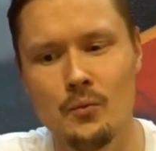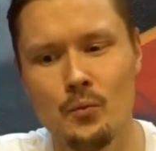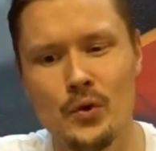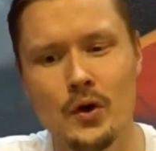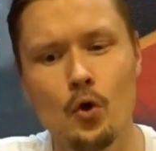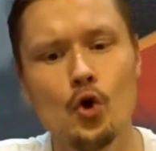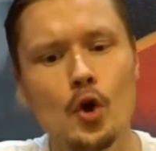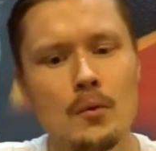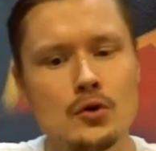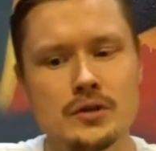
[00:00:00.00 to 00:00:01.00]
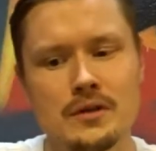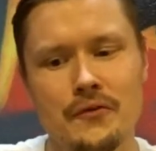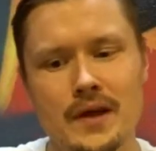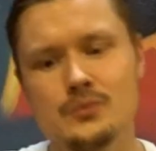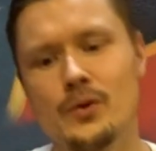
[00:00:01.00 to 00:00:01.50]
we're almost in the
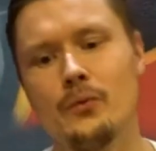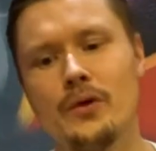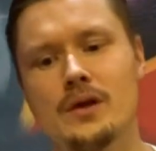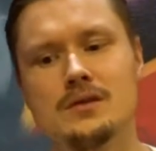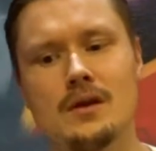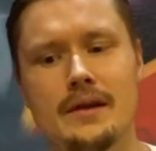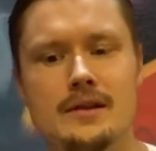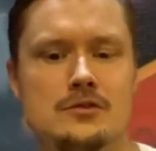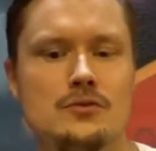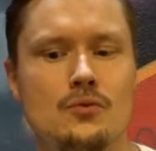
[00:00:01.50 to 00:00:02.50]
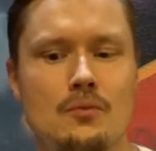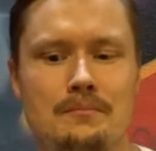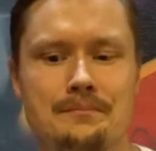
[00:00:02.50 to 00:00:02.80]
phase where we are starting to